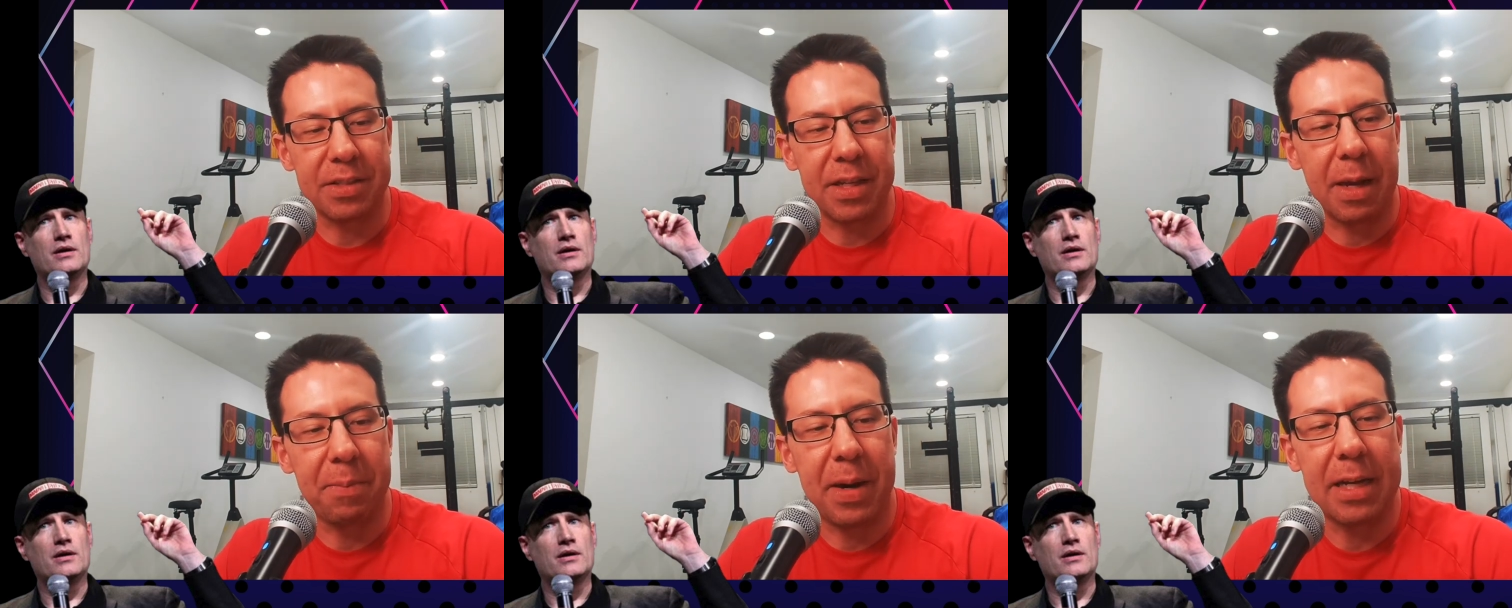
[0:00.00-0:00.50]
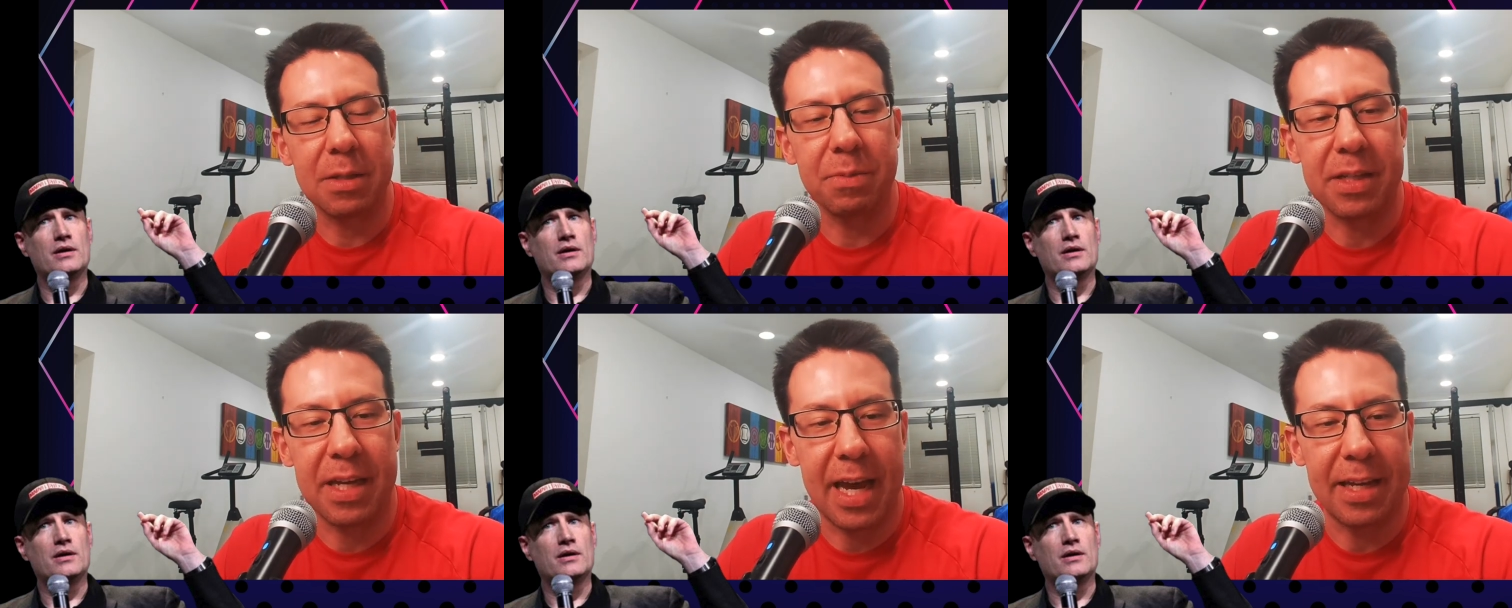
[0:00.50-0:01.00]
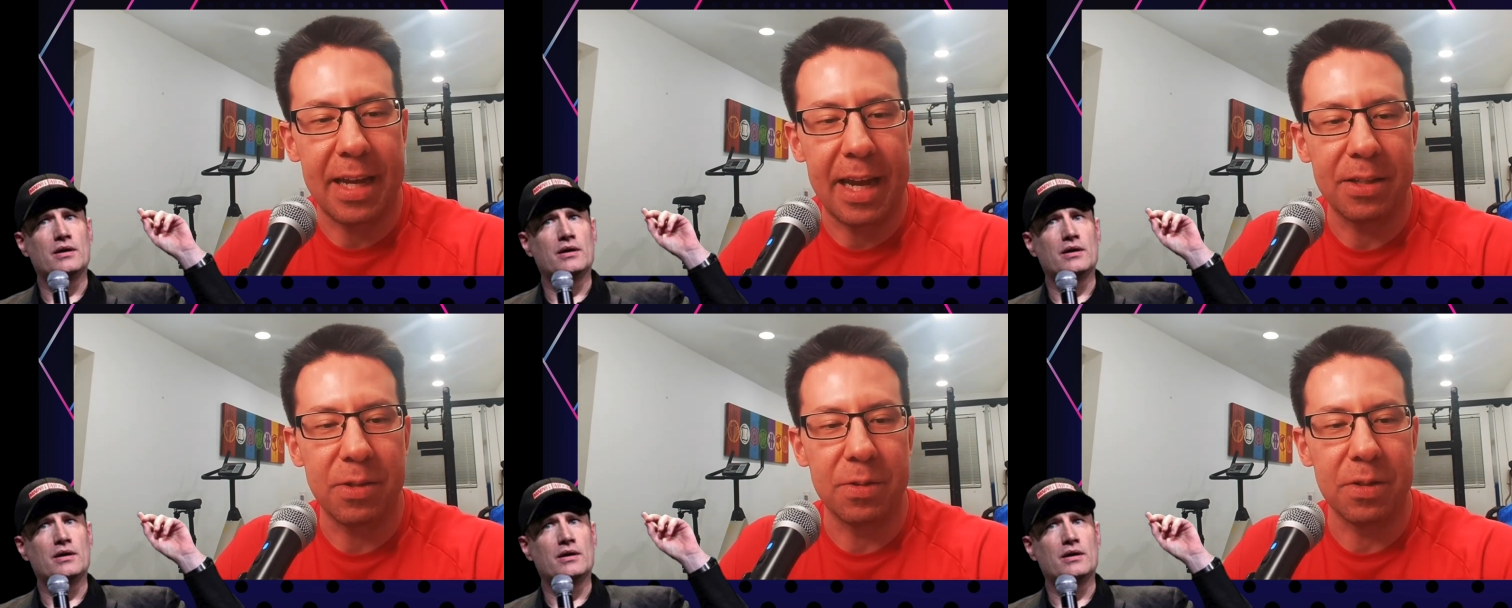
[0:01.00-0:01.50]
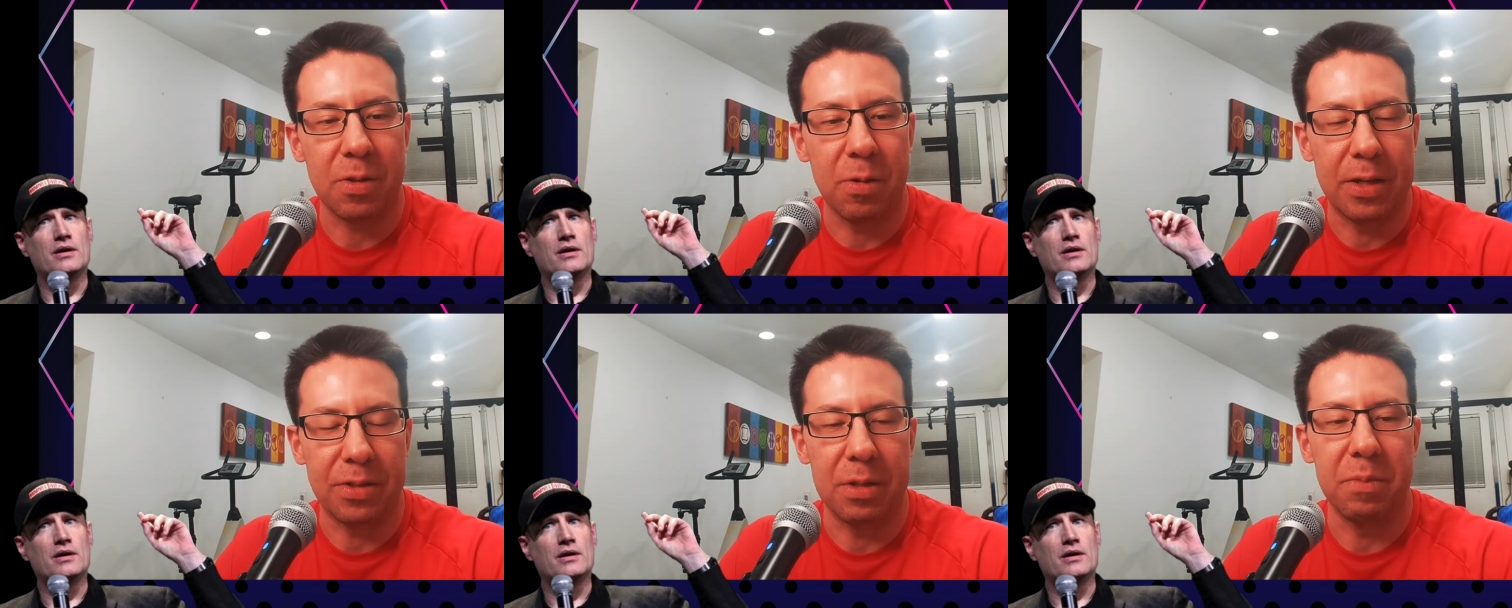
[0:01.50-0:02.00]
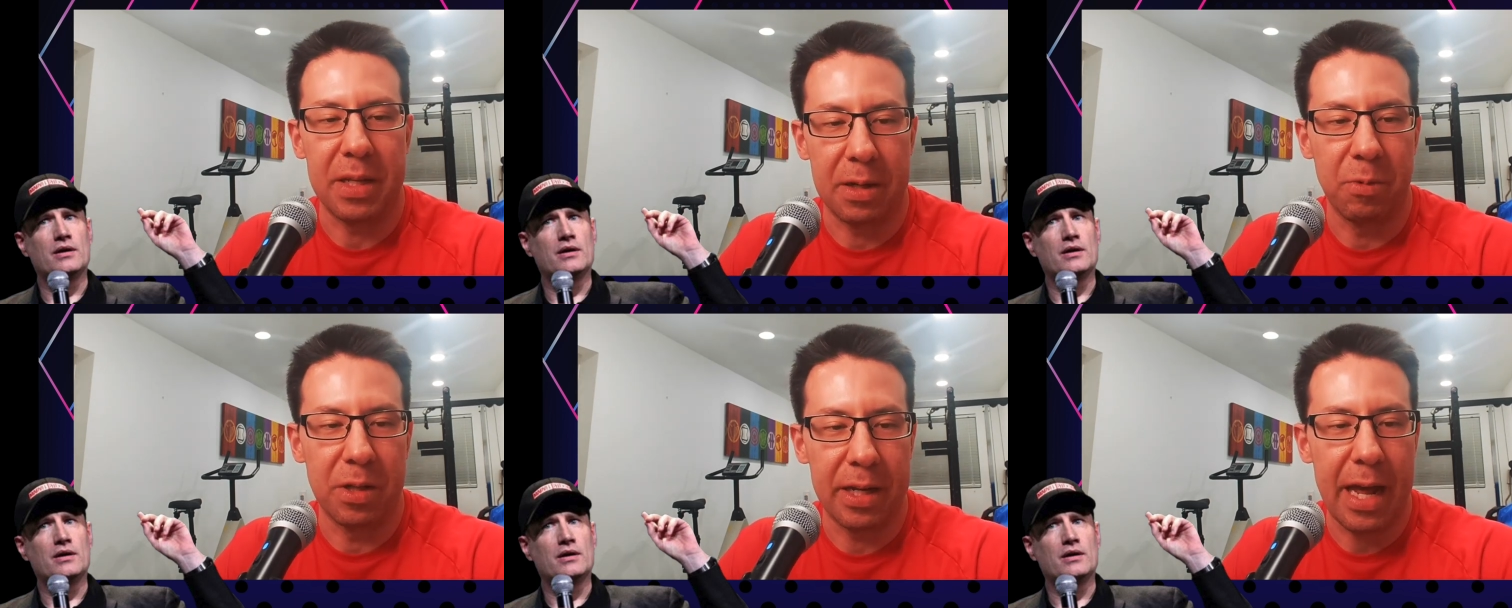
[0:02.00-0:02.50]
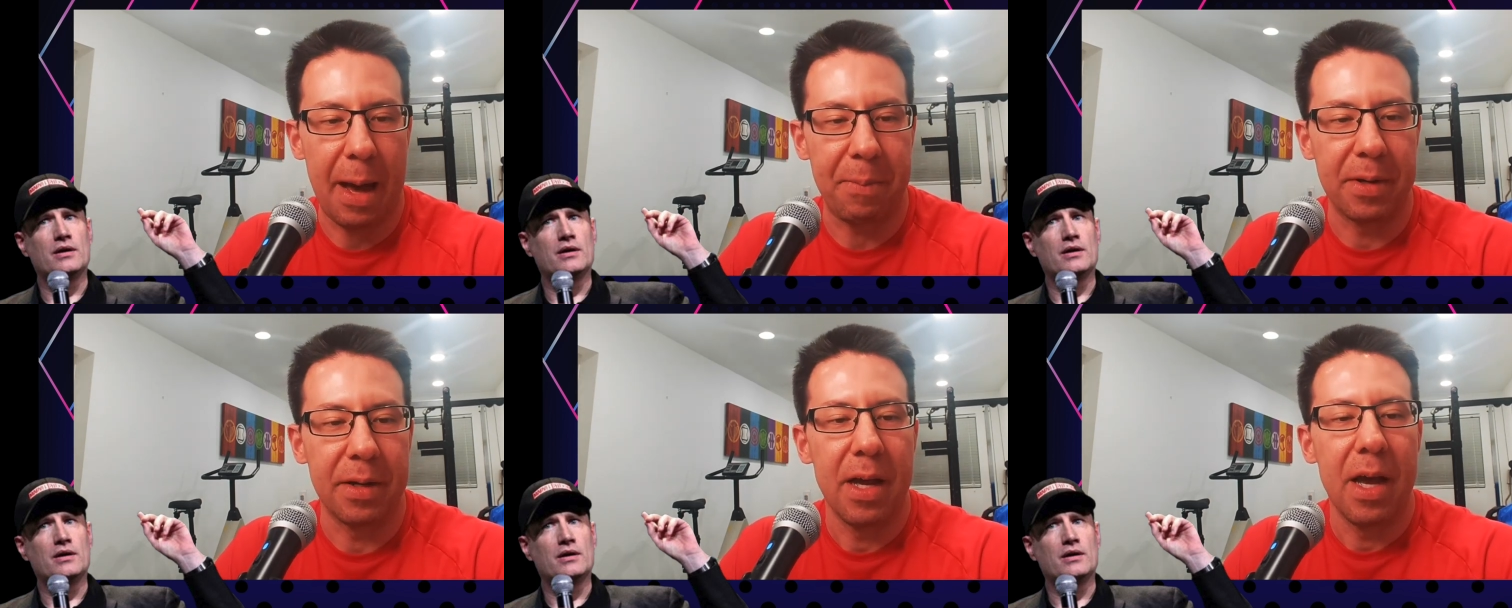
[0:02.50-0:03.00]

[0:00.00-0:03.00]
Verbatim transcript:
Speaker 1: that I possibly can to answer this question," meaning will it happen?